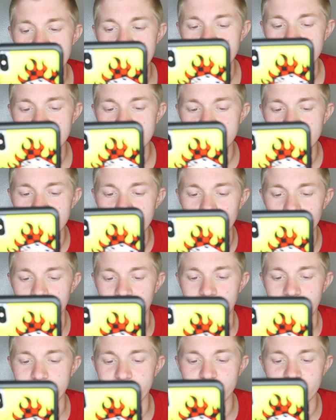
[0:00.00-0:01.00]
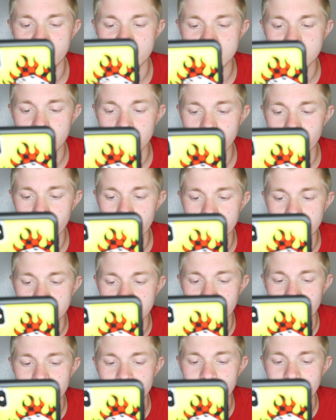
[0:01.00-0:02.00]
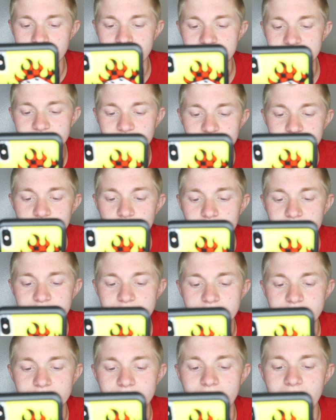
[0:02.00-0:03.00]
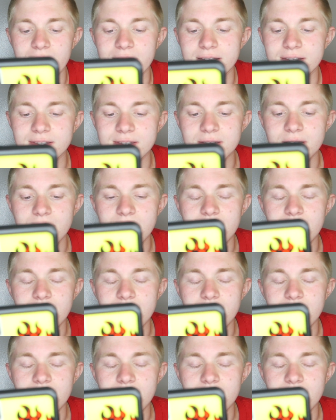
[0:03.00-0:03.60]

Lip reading: happy that we all became friends being weird together. I miss those moments with you guys.